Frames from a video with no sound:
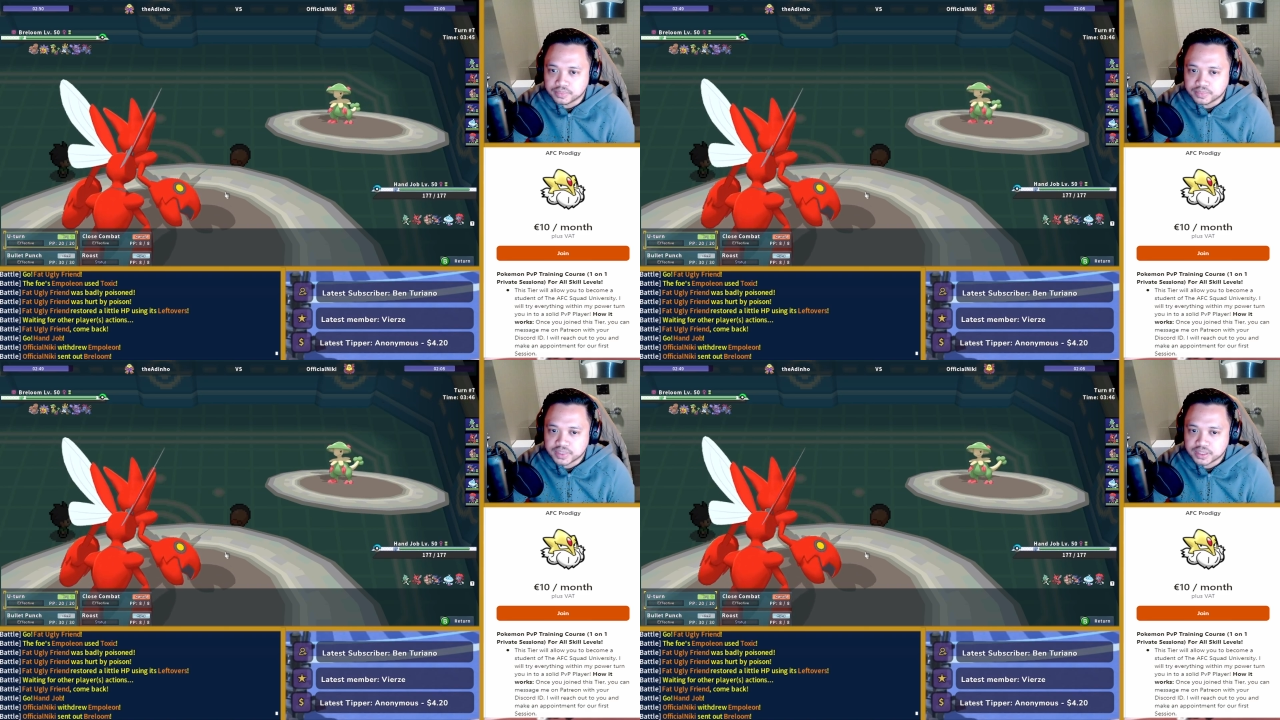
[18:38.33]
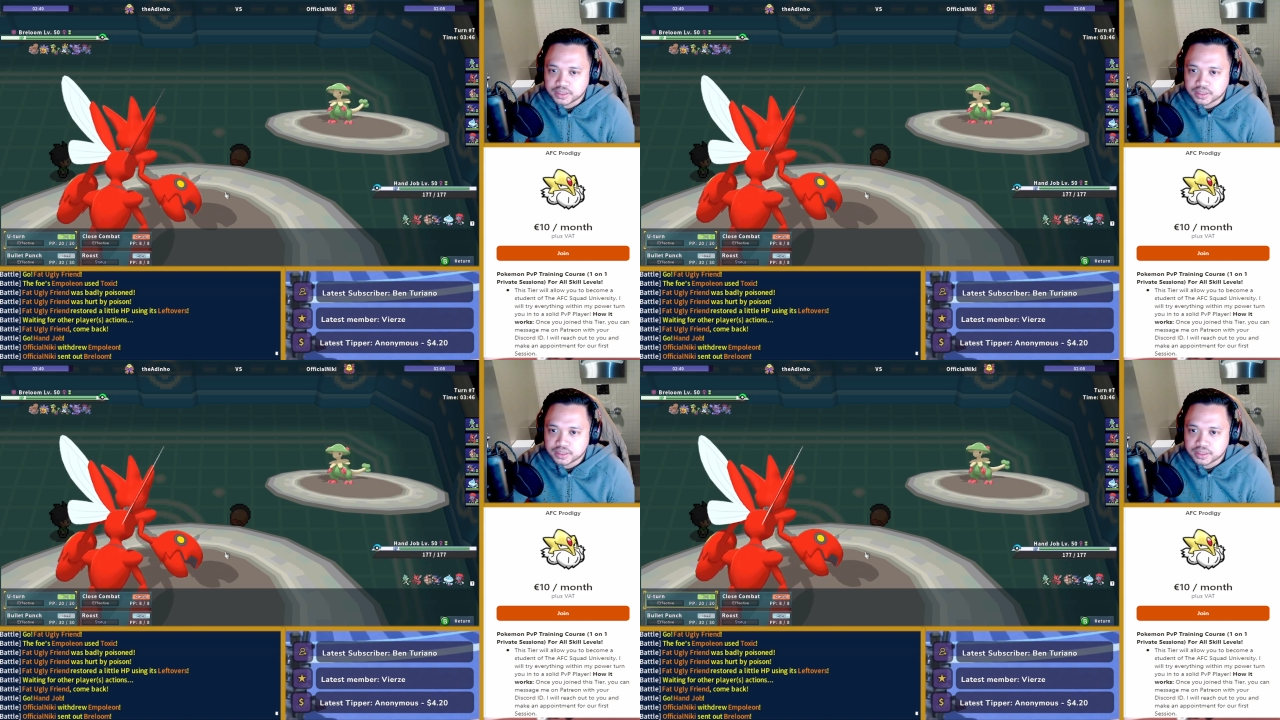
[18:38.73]

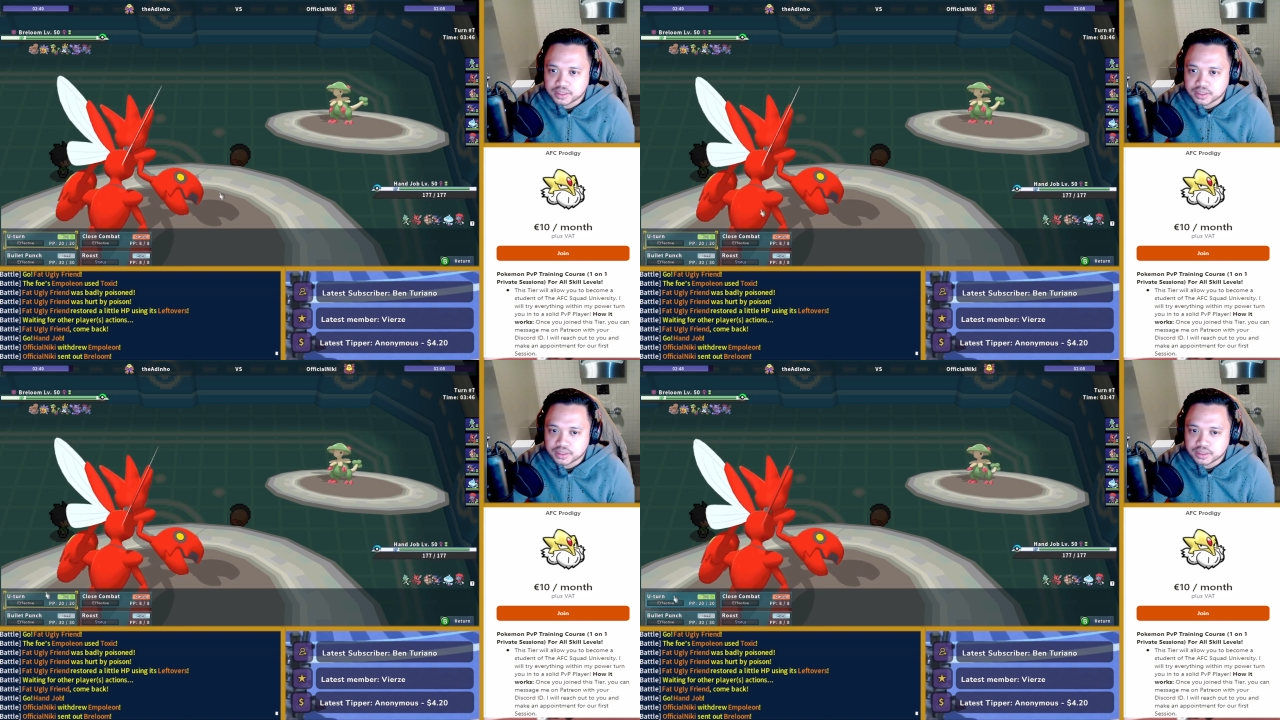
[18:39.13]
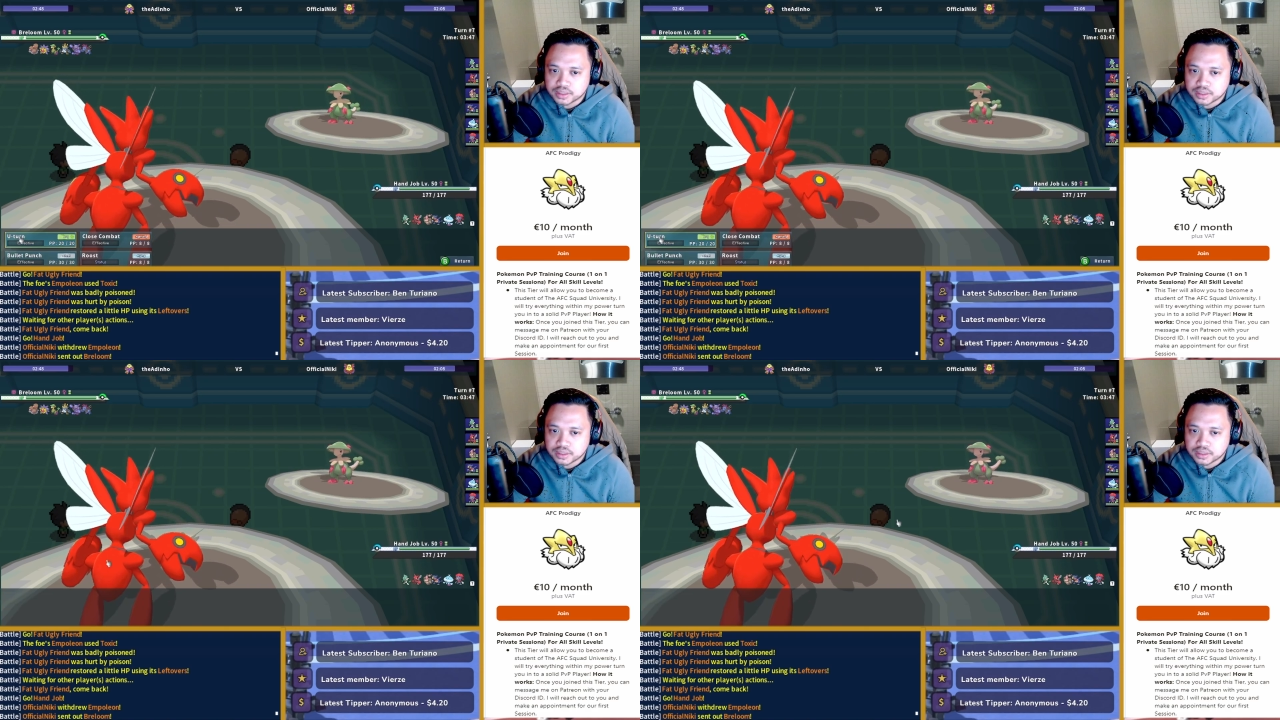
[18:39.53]

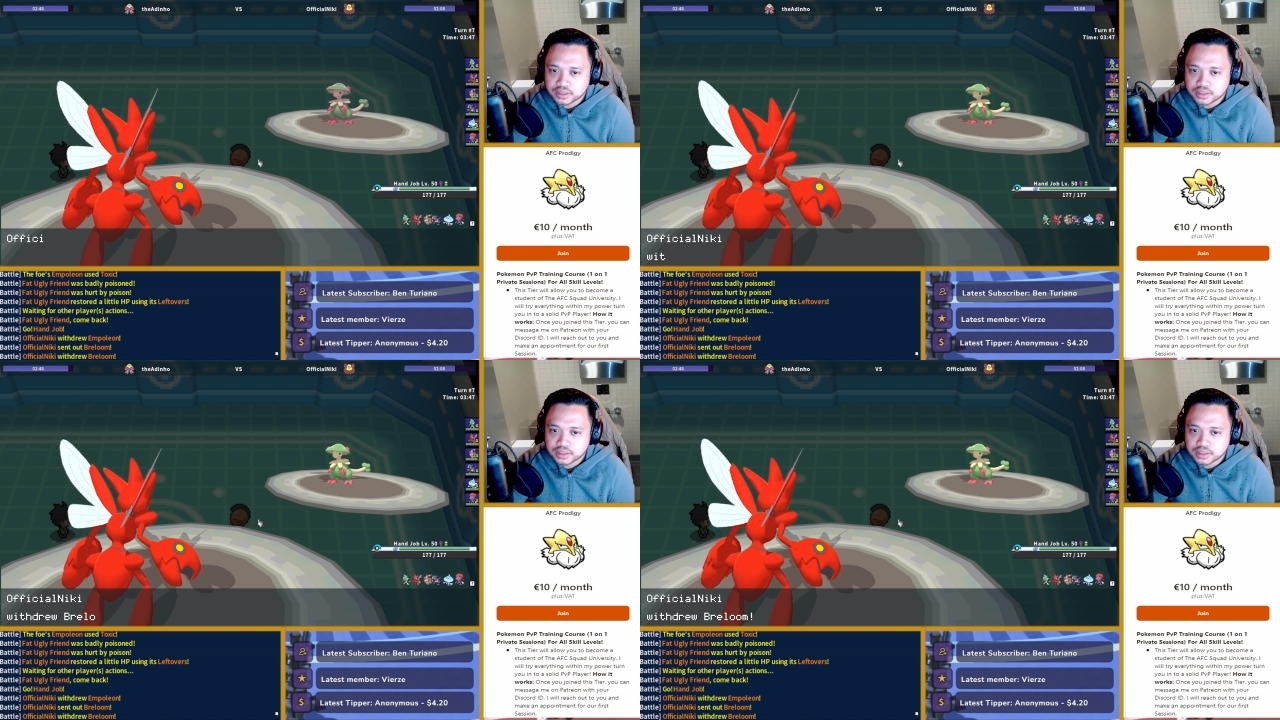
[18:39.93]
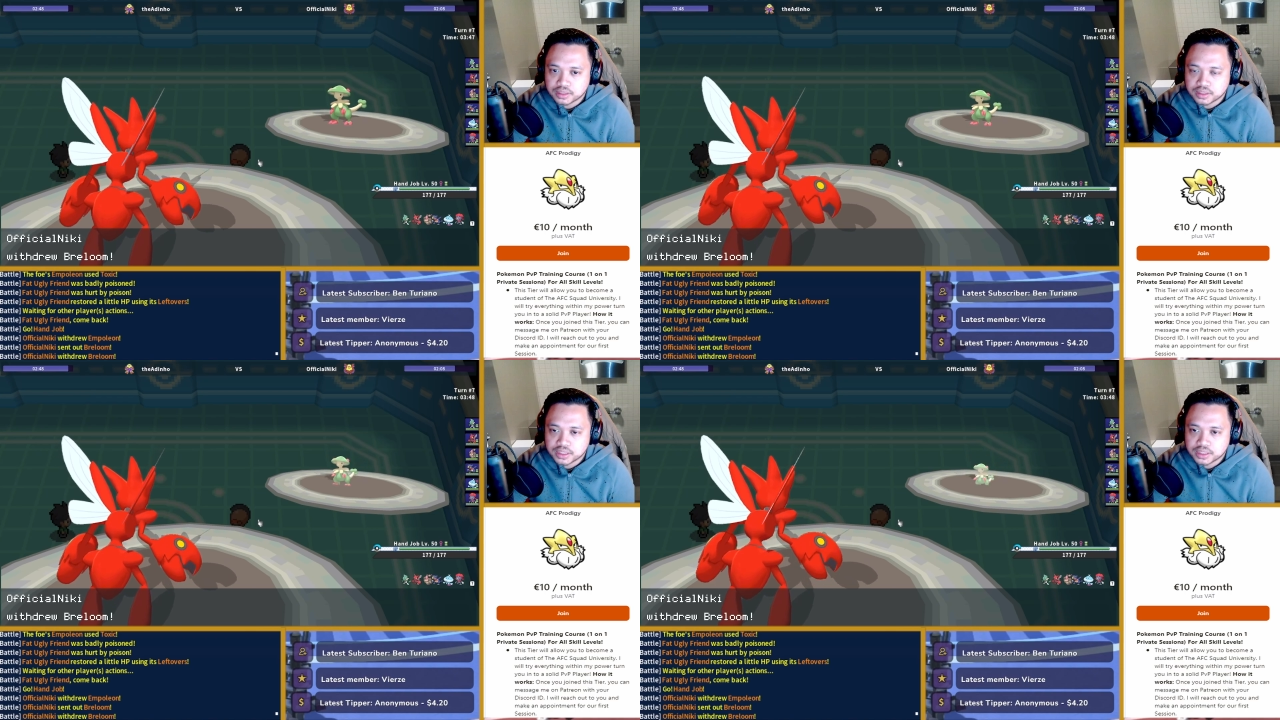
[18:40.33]

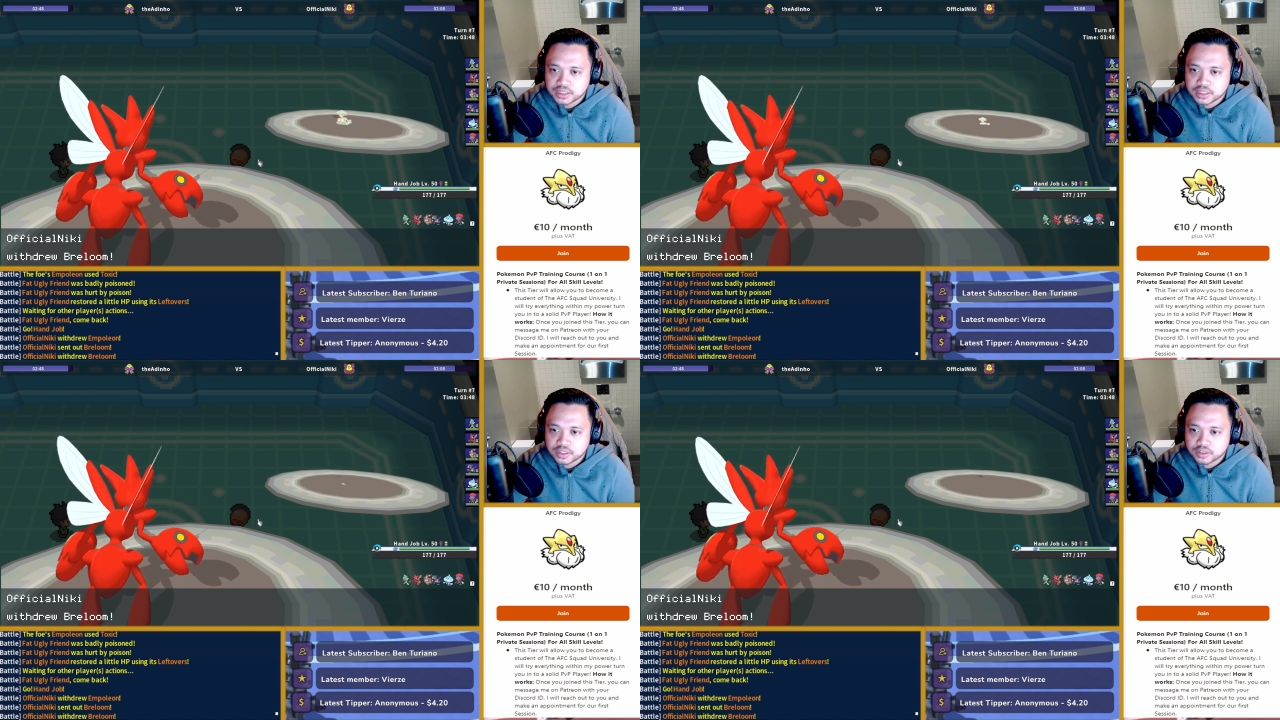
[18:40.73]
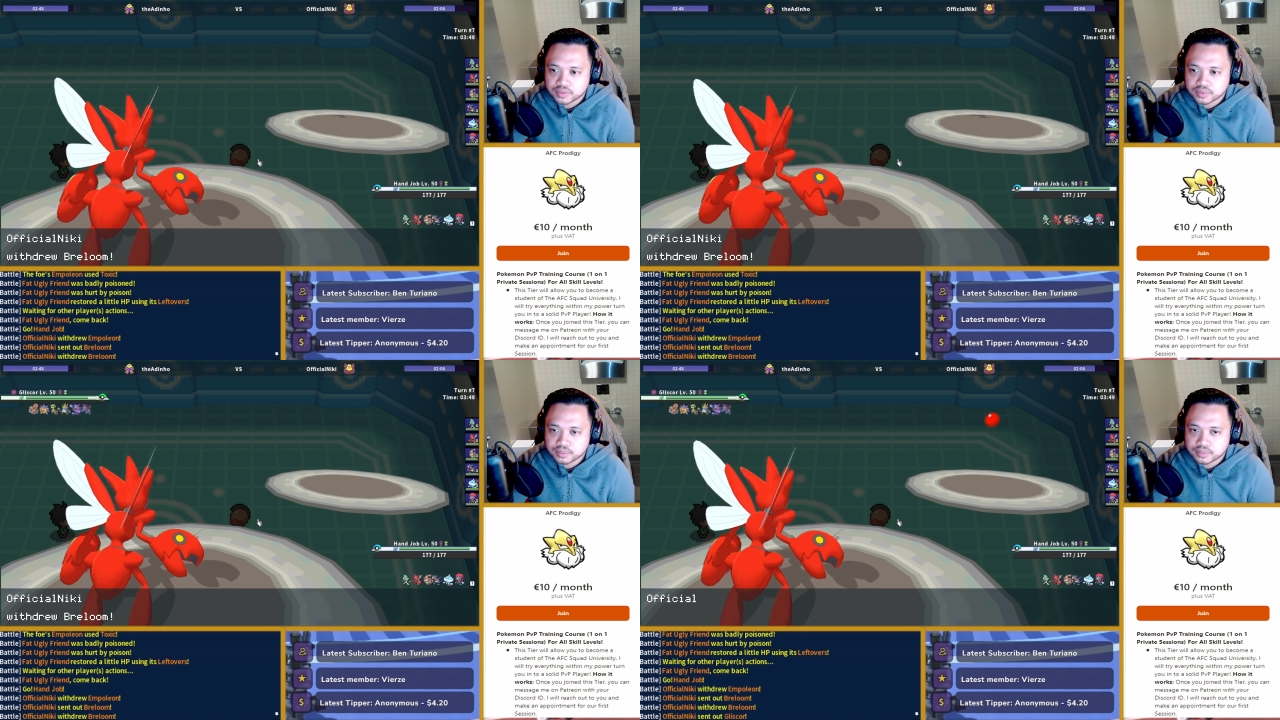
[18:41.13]
No one is speaking in this clip.